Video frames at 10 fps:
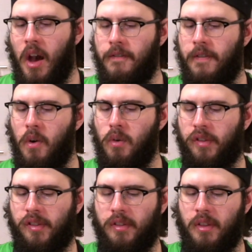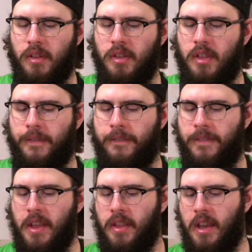evokes the
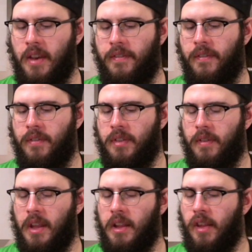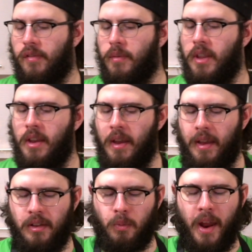feeling of it doesn't really
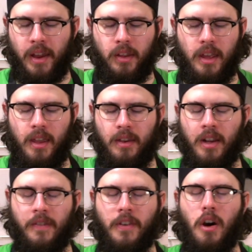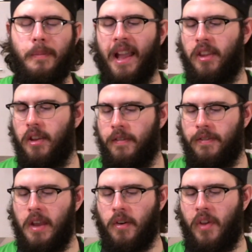directly kind of call back to the
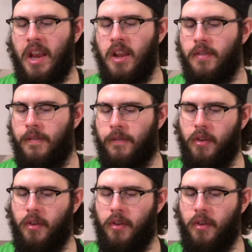flavor of any of the